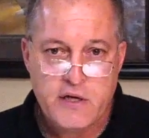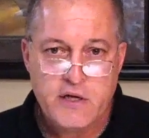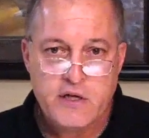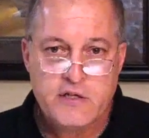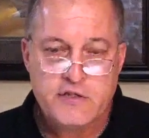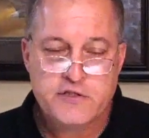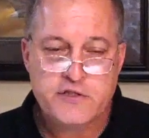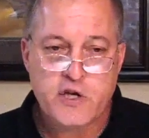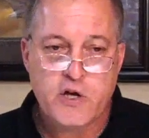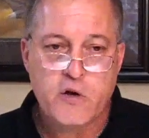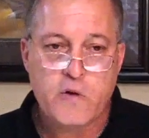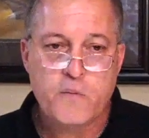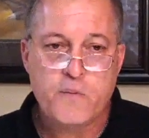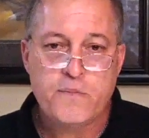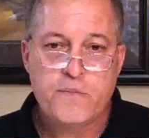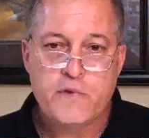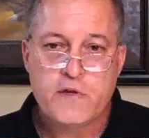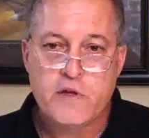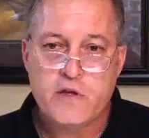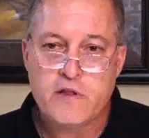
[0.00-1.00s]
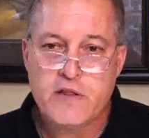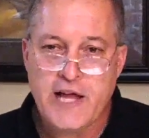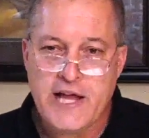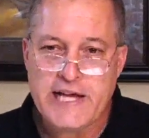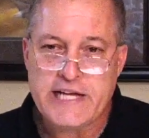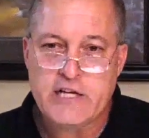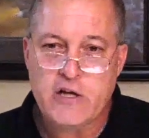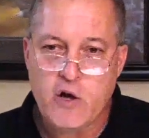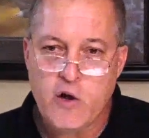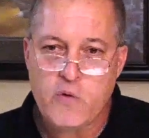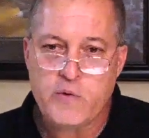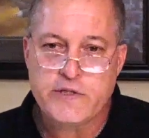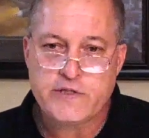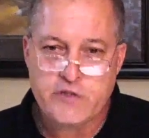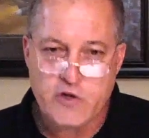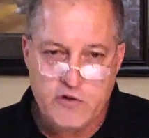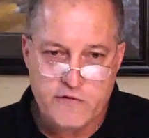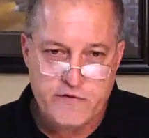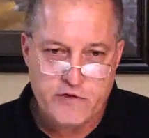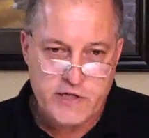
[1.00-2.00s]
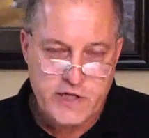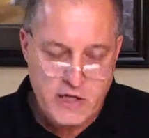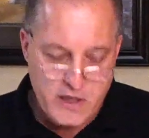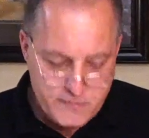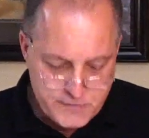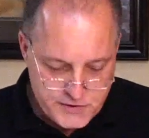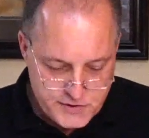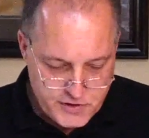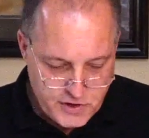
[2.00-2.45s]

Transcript: So light always overcomes